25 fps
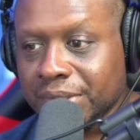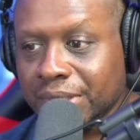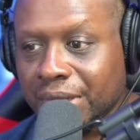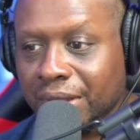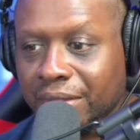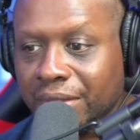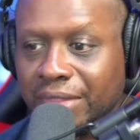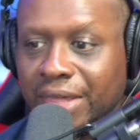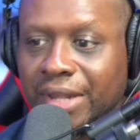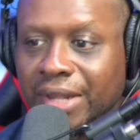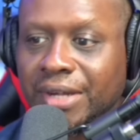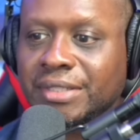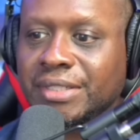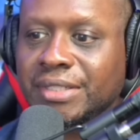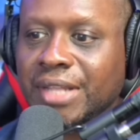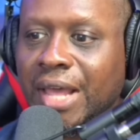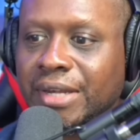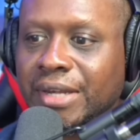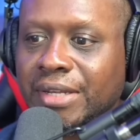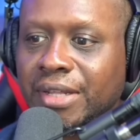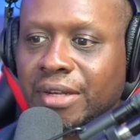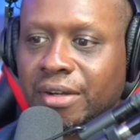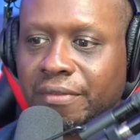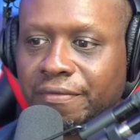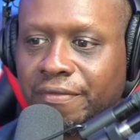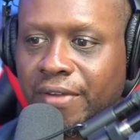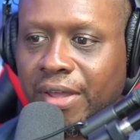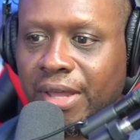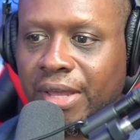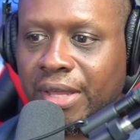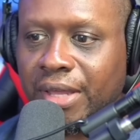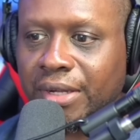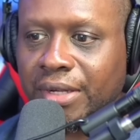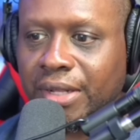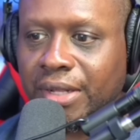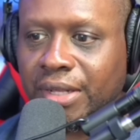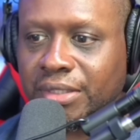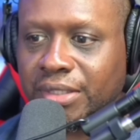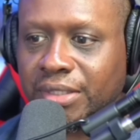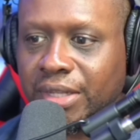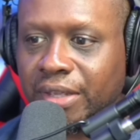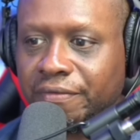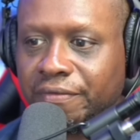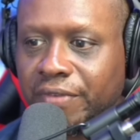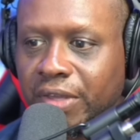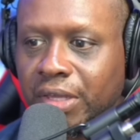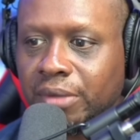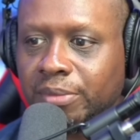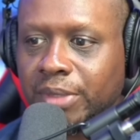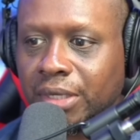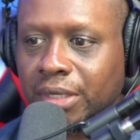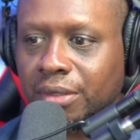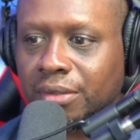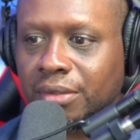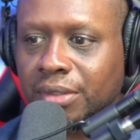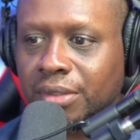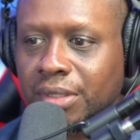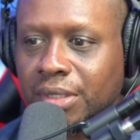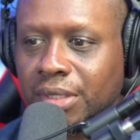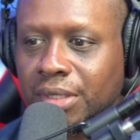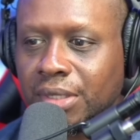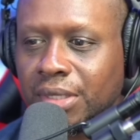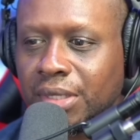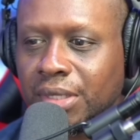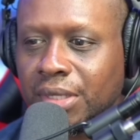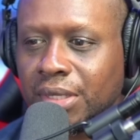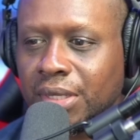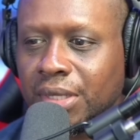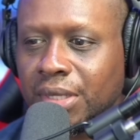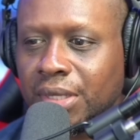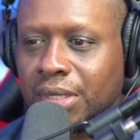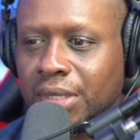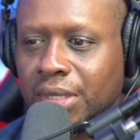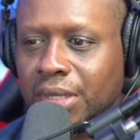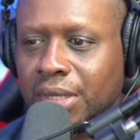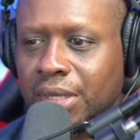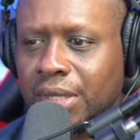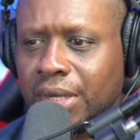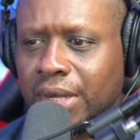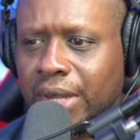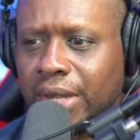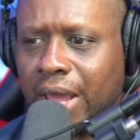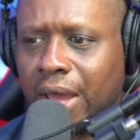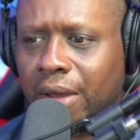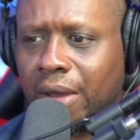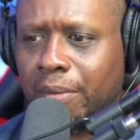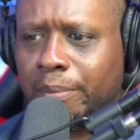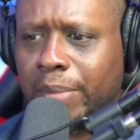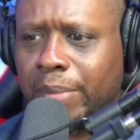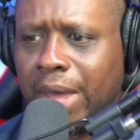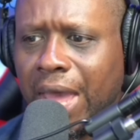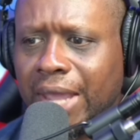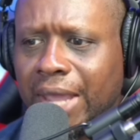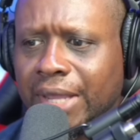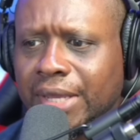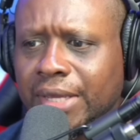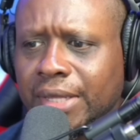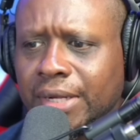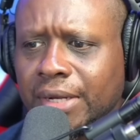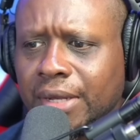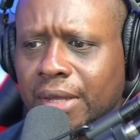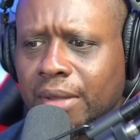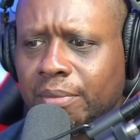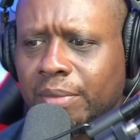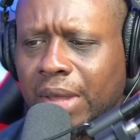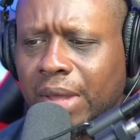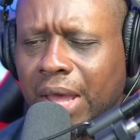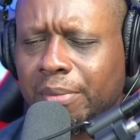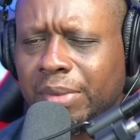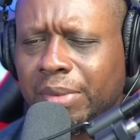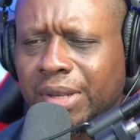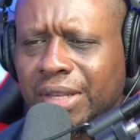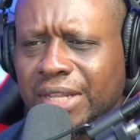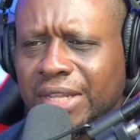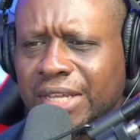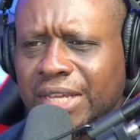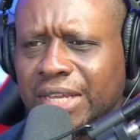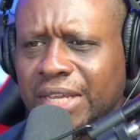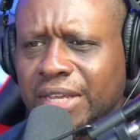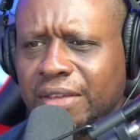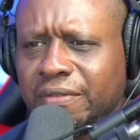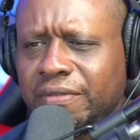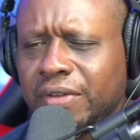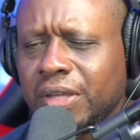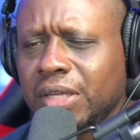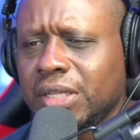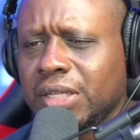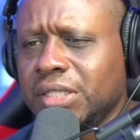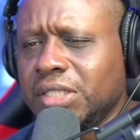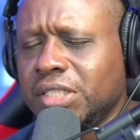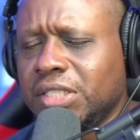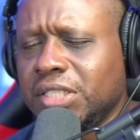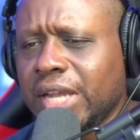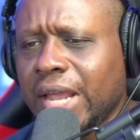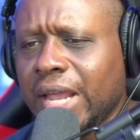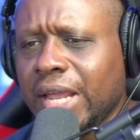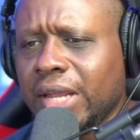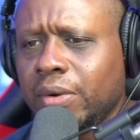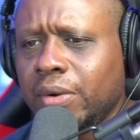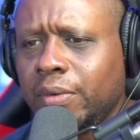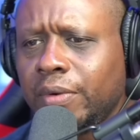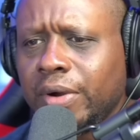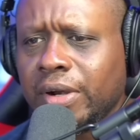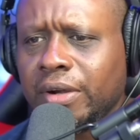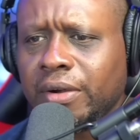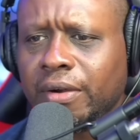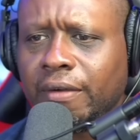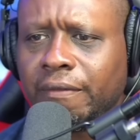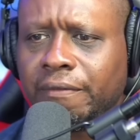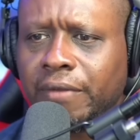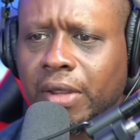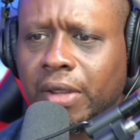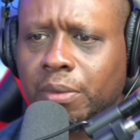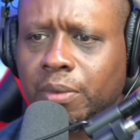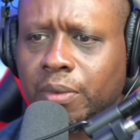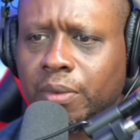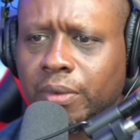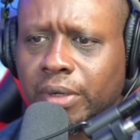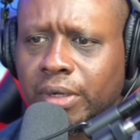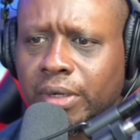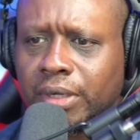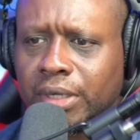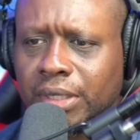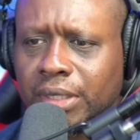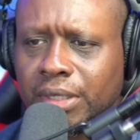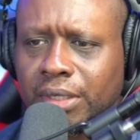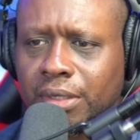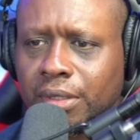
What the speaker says: that is identifying as a female. Now, back in, I believe, January or February,